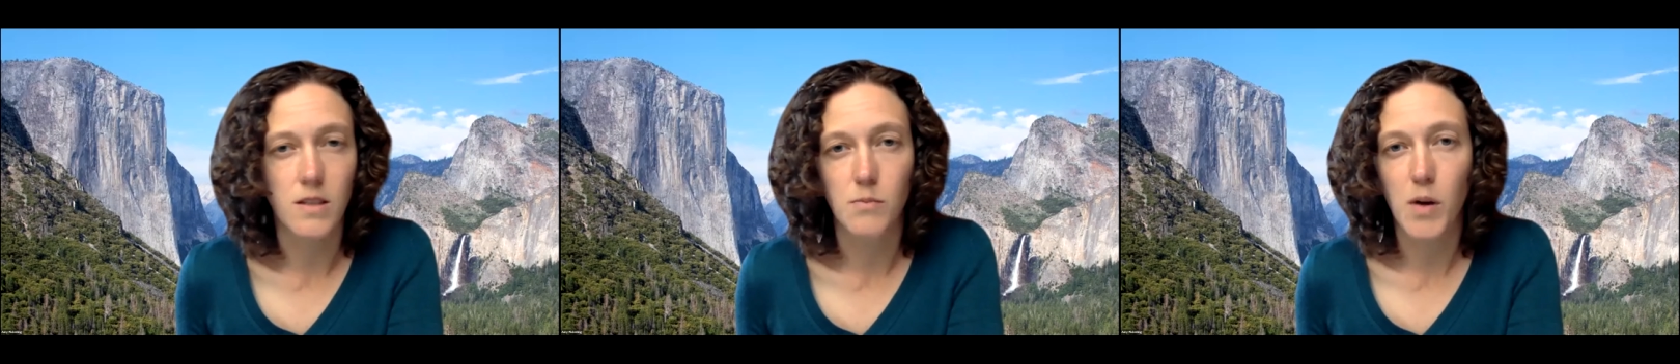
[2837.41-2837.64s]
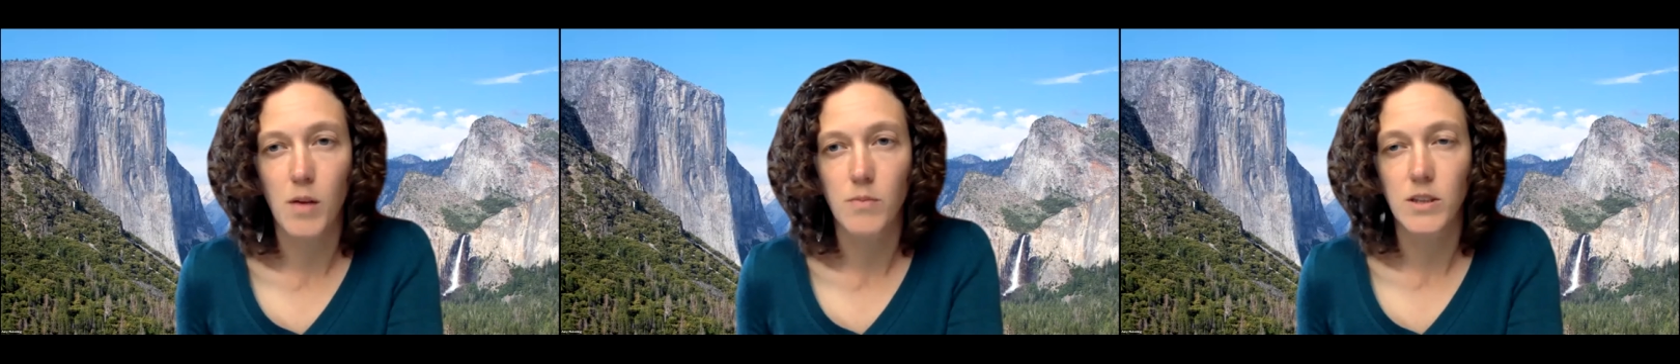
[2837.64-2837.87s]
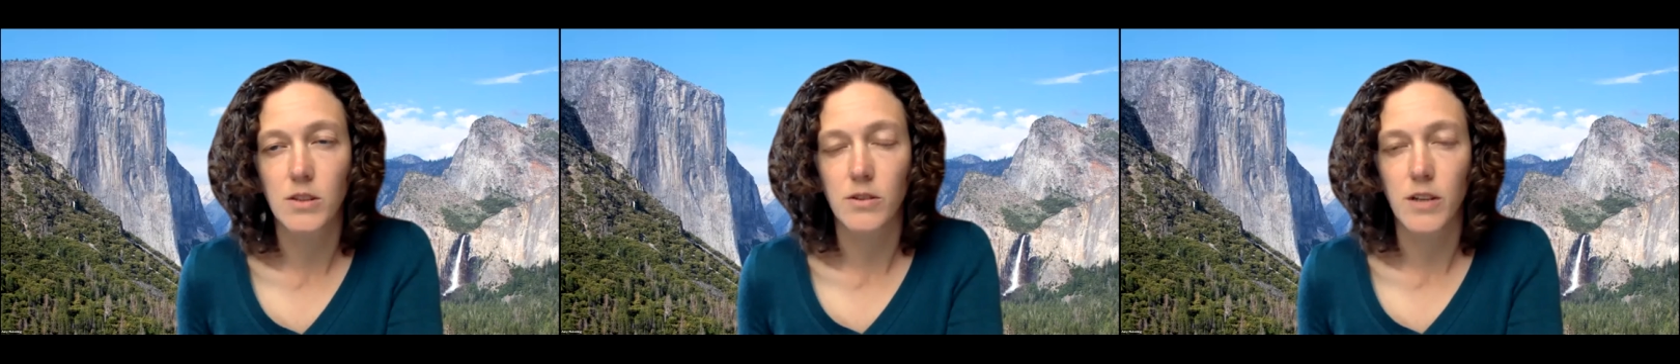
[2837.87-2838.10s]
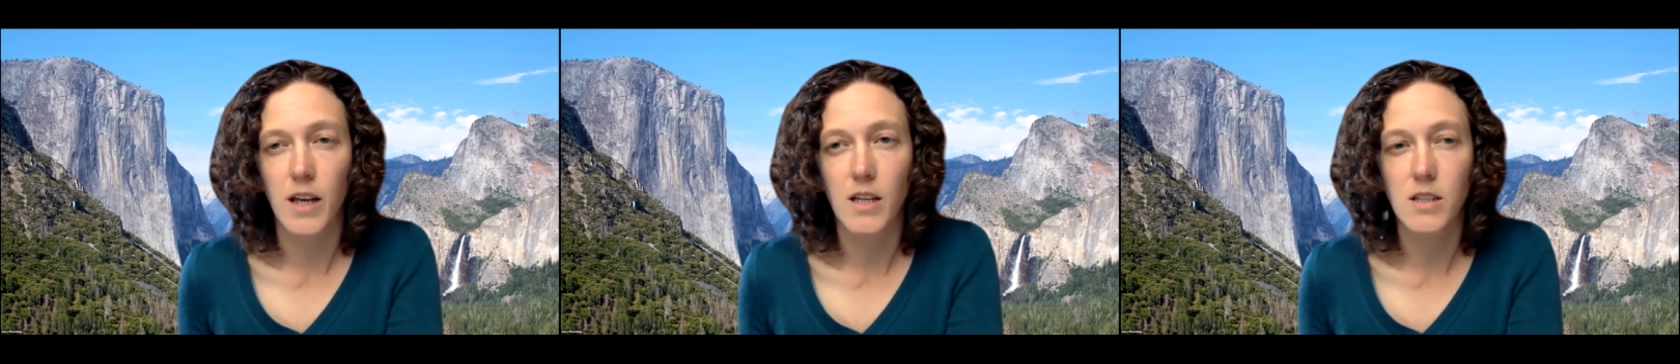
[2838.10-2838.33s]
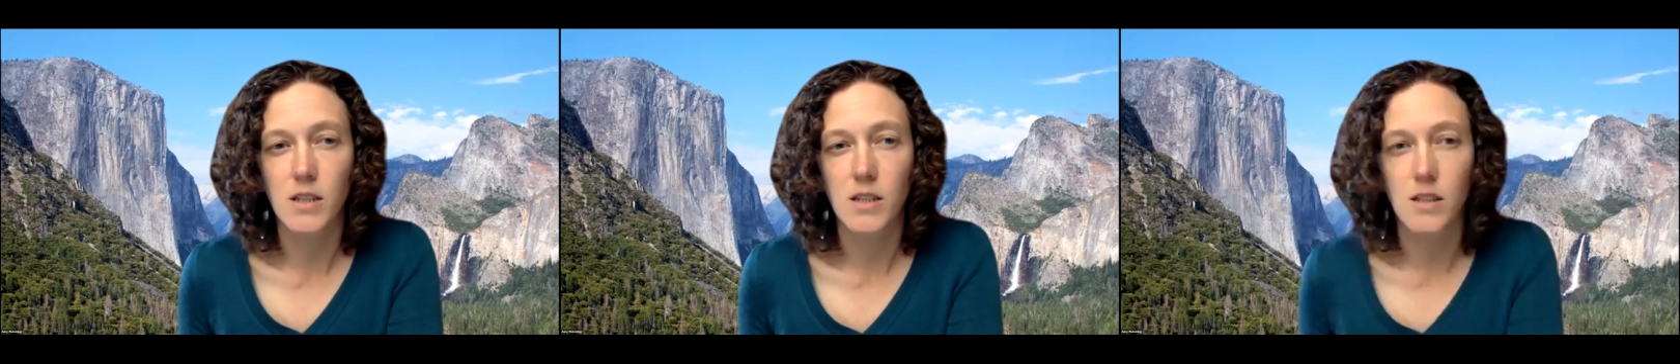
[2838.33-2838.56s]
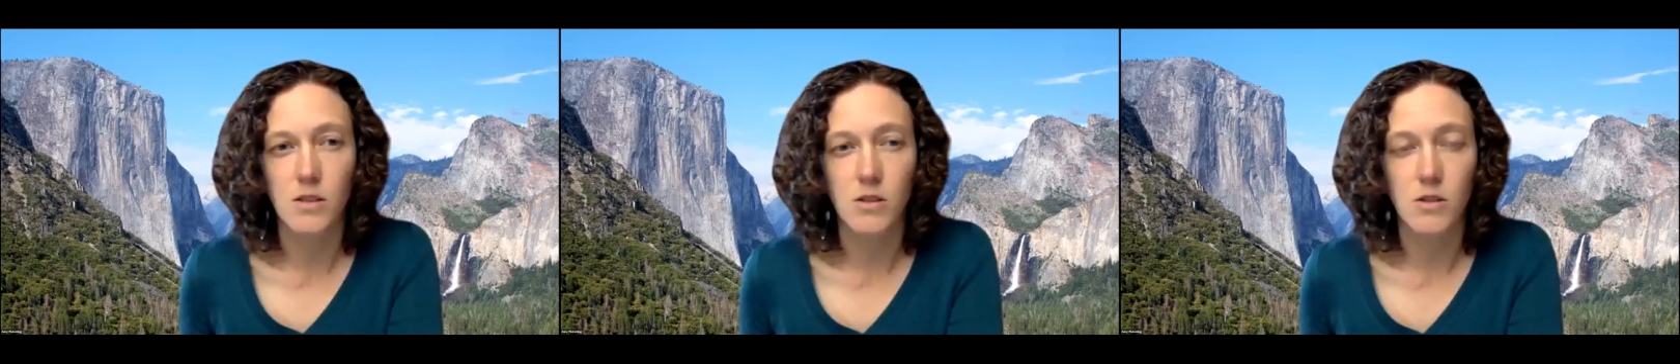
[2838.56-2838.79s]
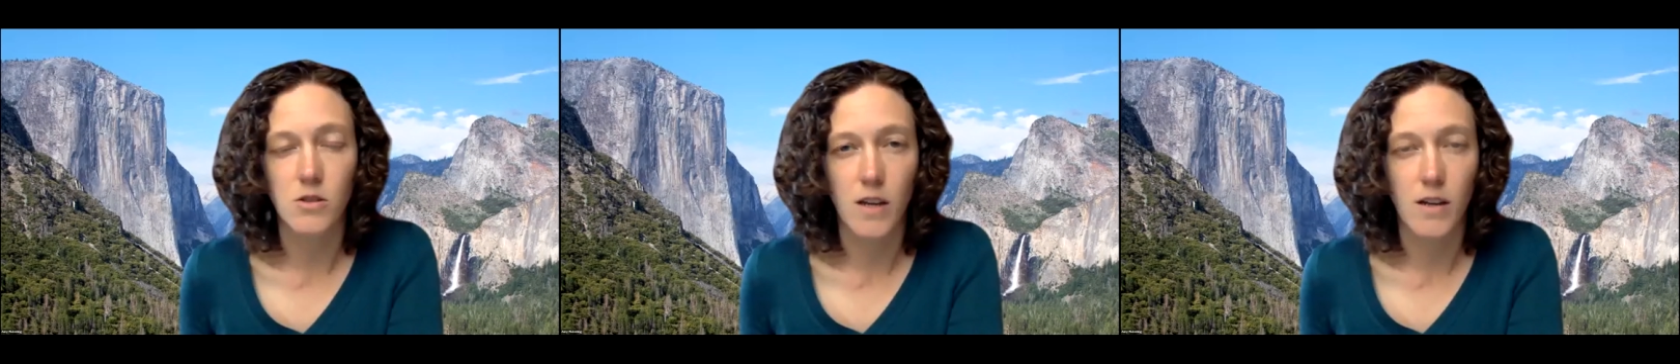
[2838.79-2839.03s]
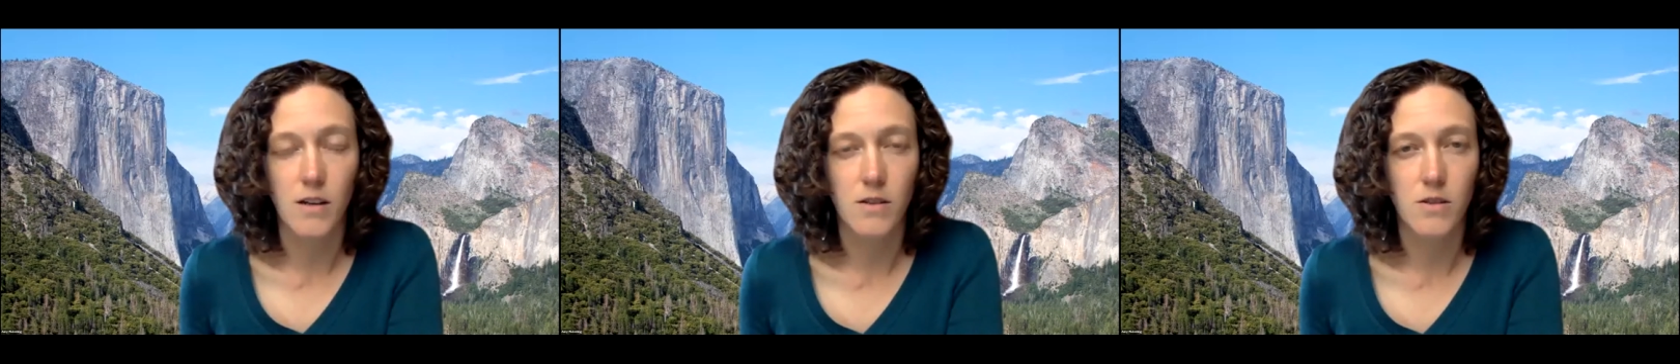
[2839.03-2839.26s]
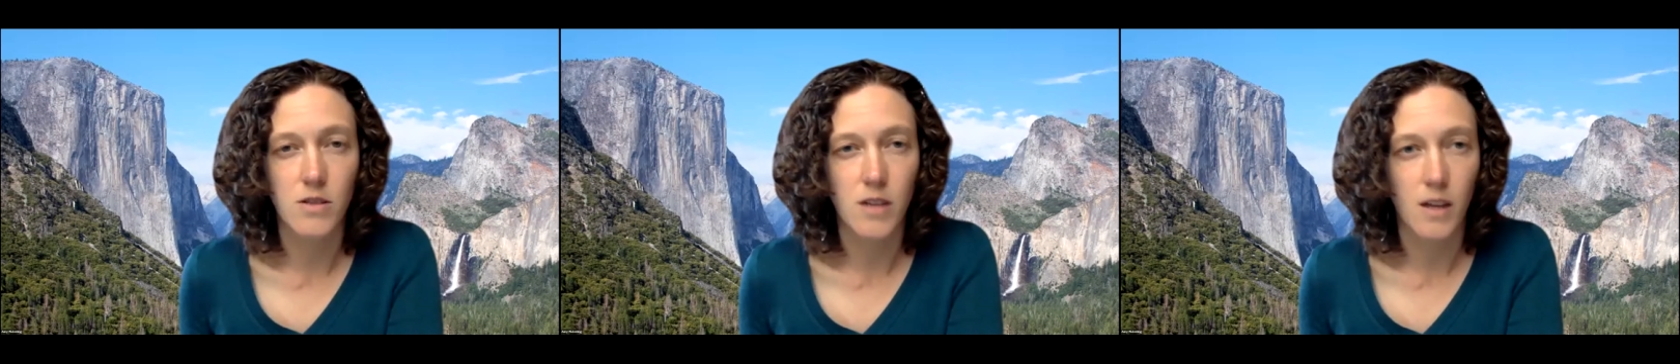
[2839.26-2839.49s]
in public locations to try to
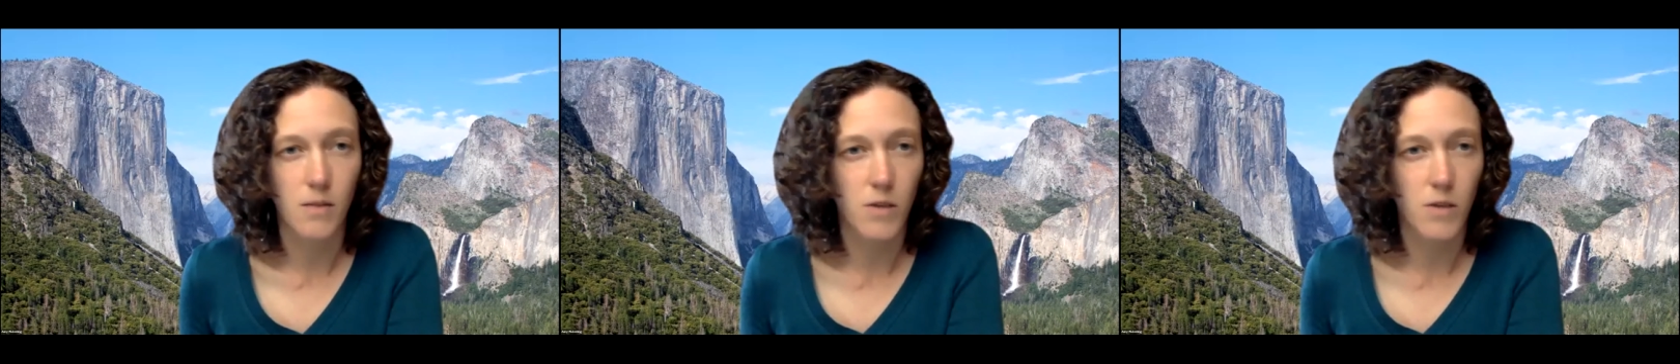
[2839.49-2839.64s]
understand